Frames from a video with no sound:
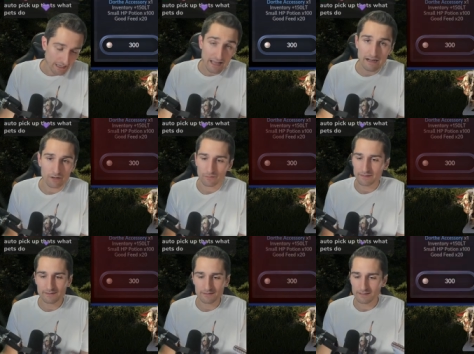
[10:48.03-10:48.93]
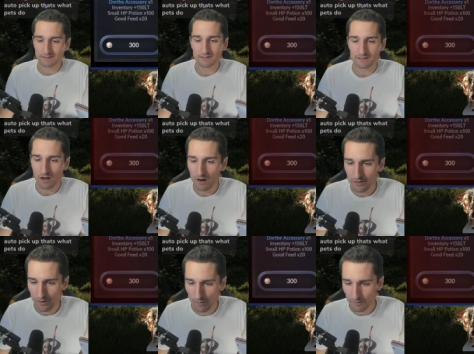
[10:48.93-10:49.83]
I don't know. This is this is just a
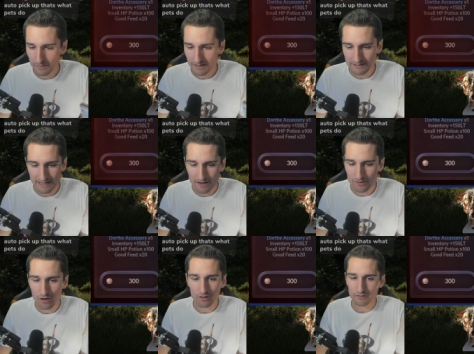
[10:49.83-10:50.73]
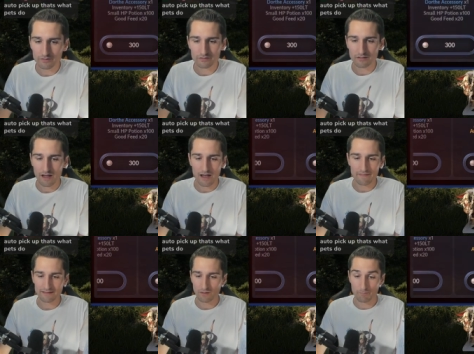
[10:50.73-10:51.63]
hard no for me. Ten dollars.
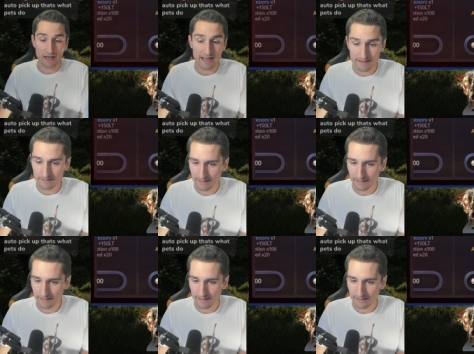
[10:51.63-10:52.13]
Uh, that's a pet.